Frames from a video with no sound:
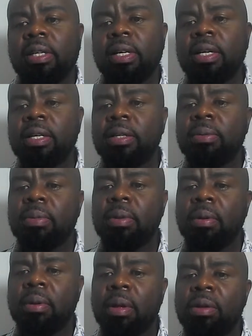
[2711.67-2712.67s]
Eh?
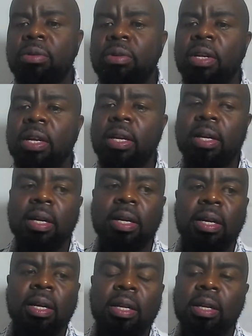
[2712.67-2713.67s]
You see,
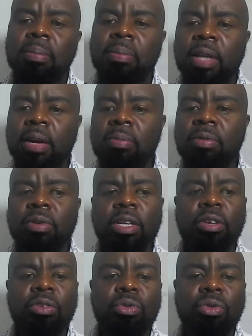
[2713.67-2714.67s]
sometimes you
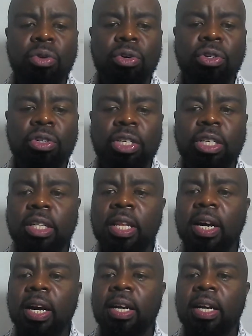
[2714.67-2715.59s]
need to treat the